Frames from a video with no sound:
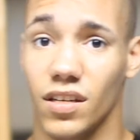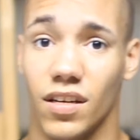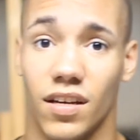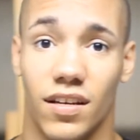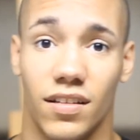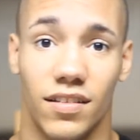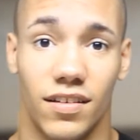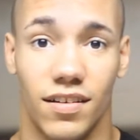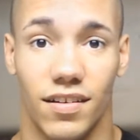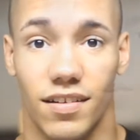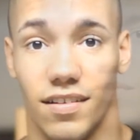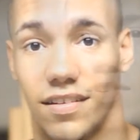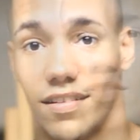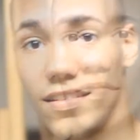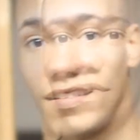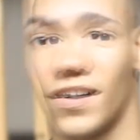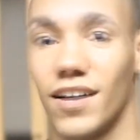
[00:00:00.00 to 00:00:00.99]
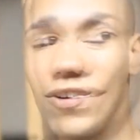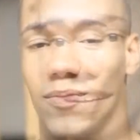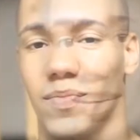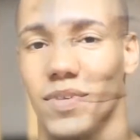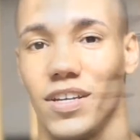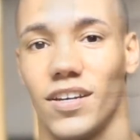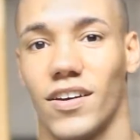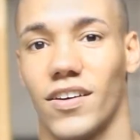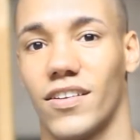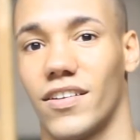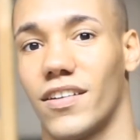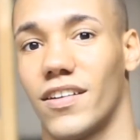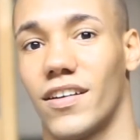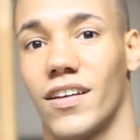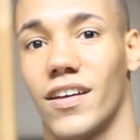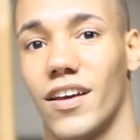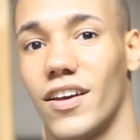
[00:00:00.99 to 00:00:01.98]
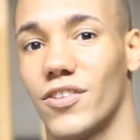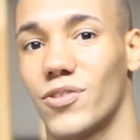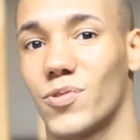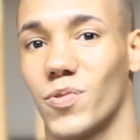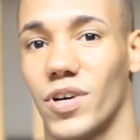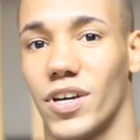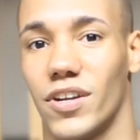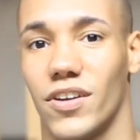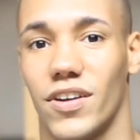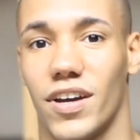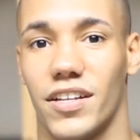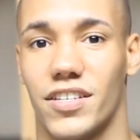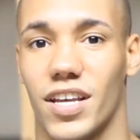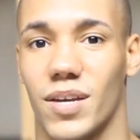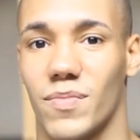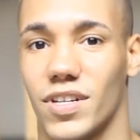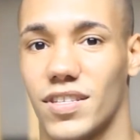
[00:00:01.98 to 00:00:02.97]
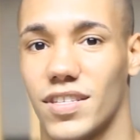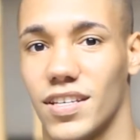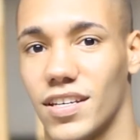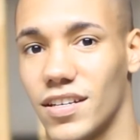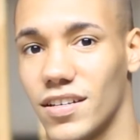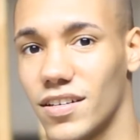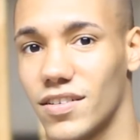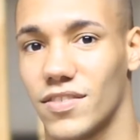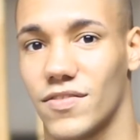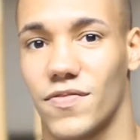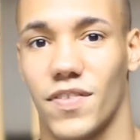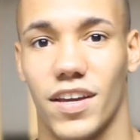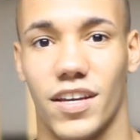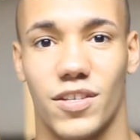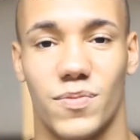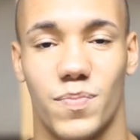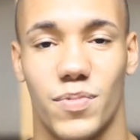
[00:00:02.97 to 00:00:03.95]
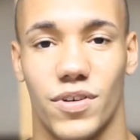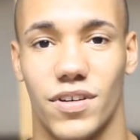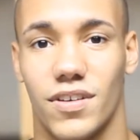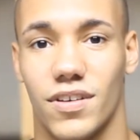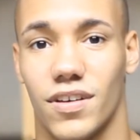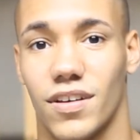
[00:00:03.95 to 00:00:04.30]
and uh, so follow me on Twitter at jmatias, Facebook,